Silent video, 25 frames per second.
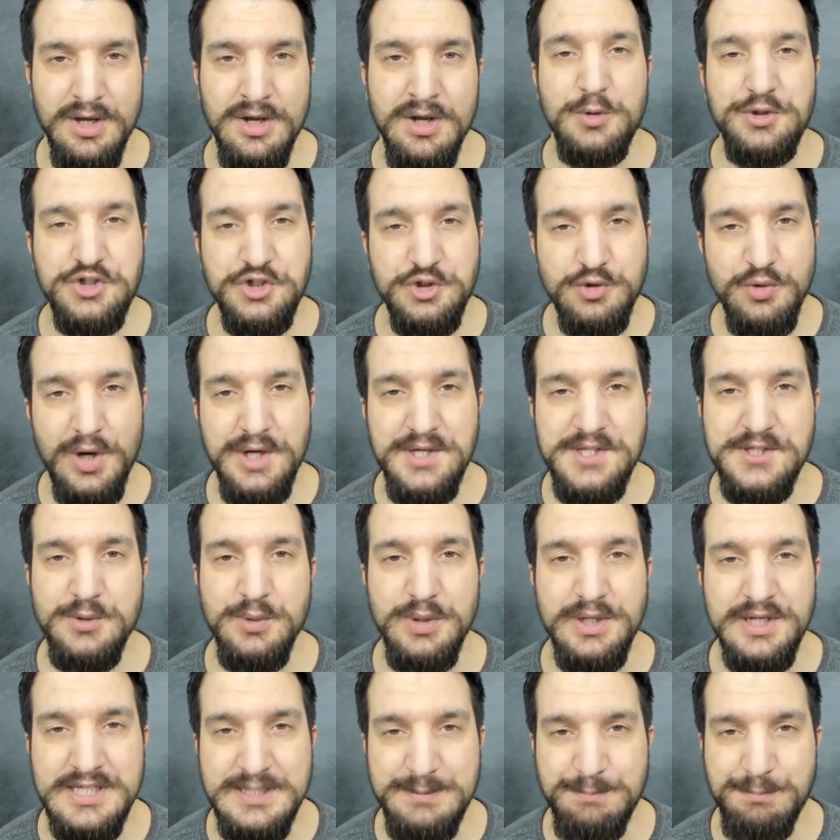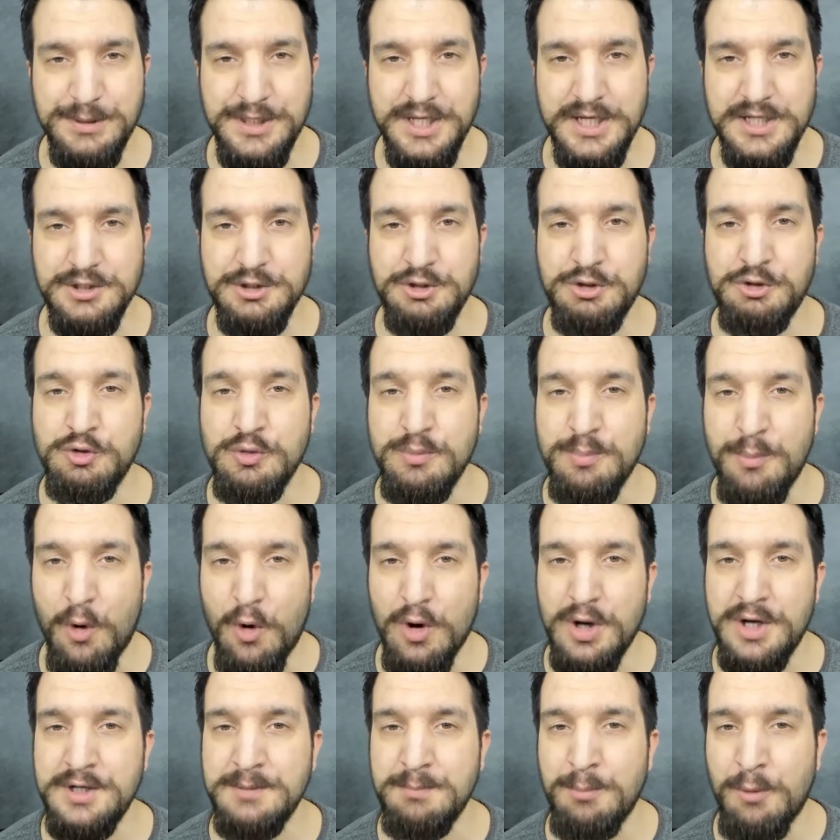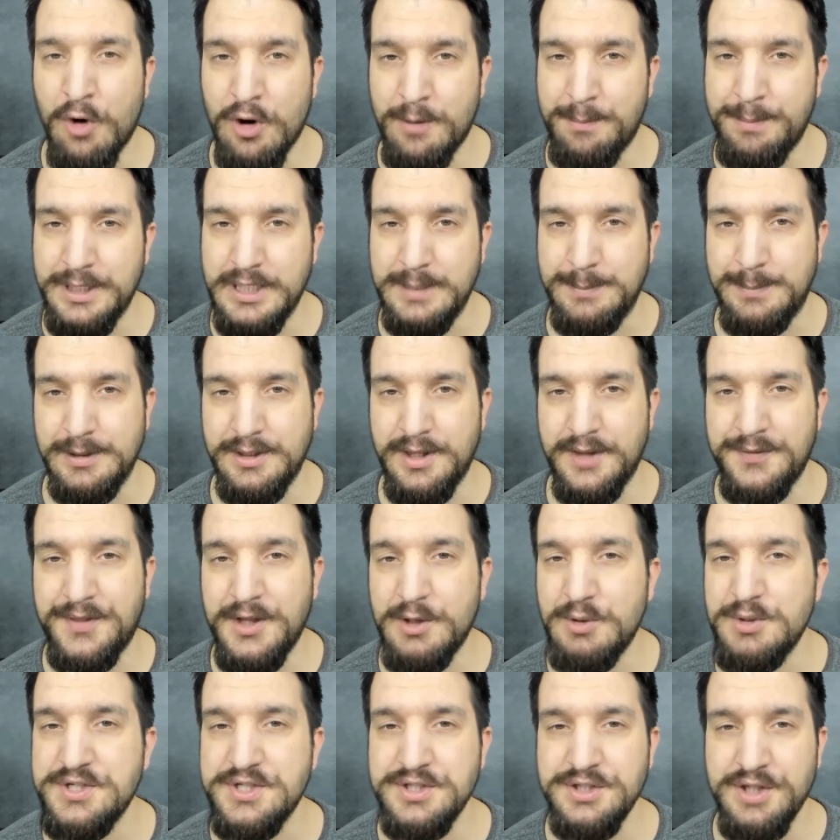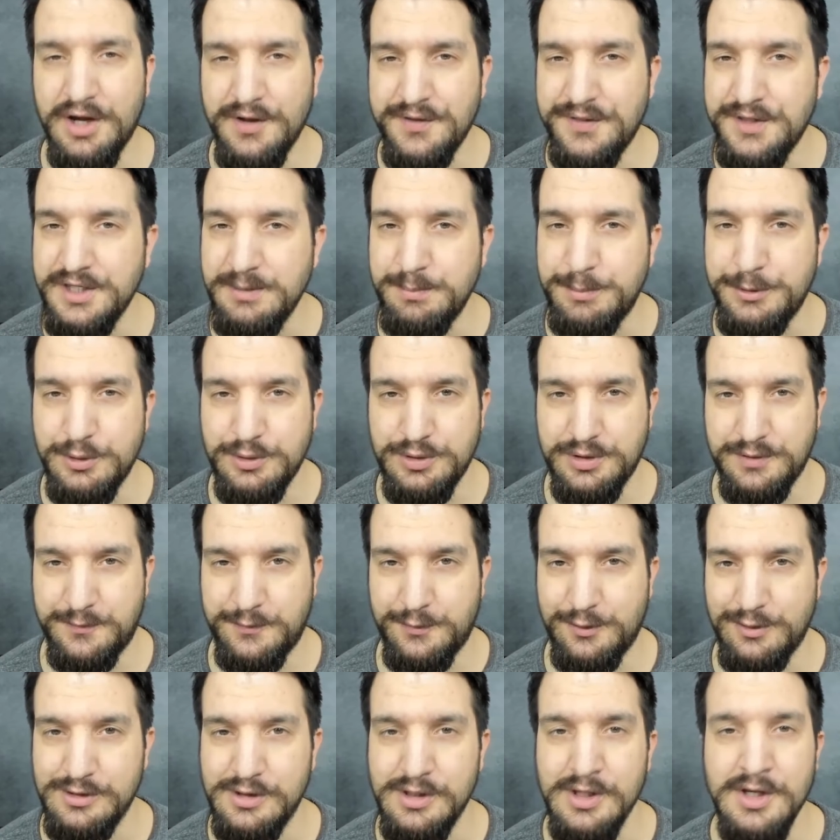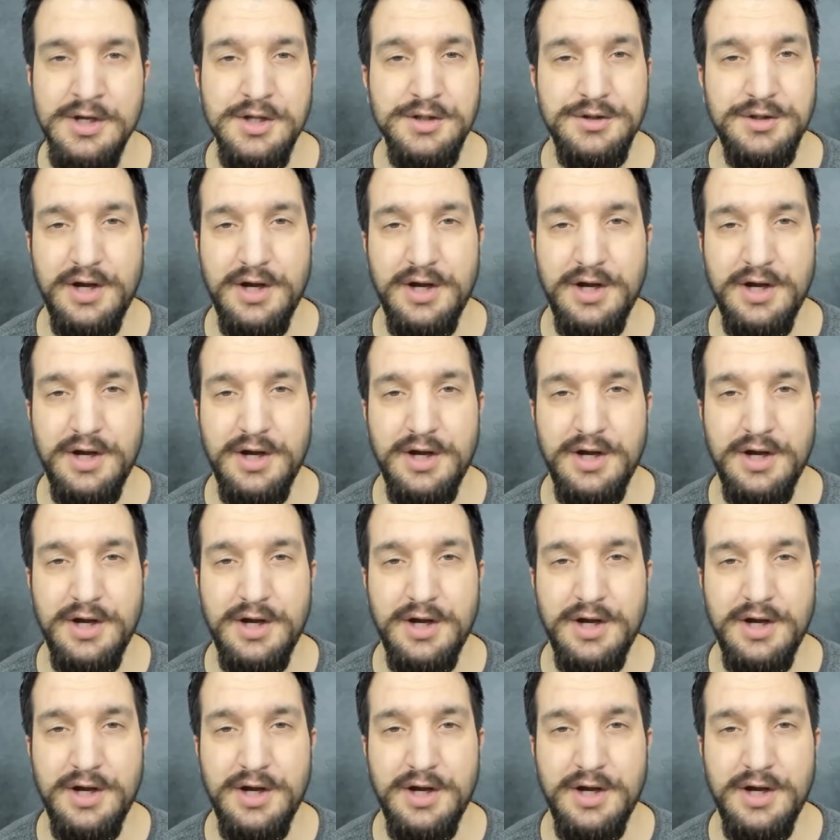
which tries to explain to more and more people that there is nothing beautiful,